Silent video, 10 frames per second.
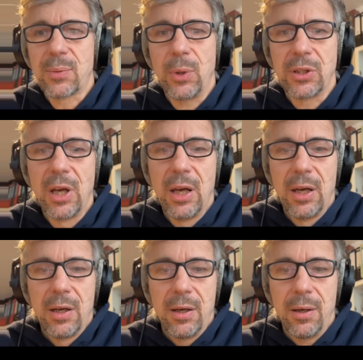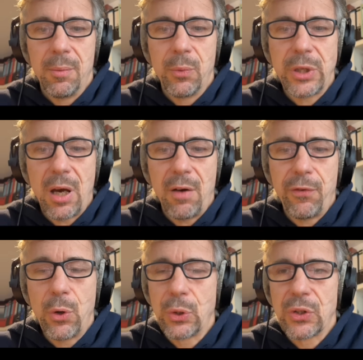what we are
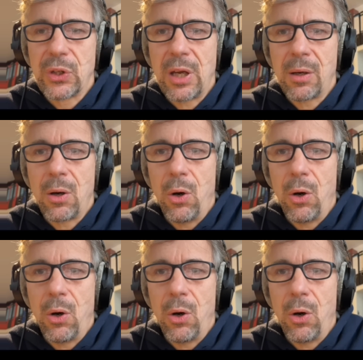focusing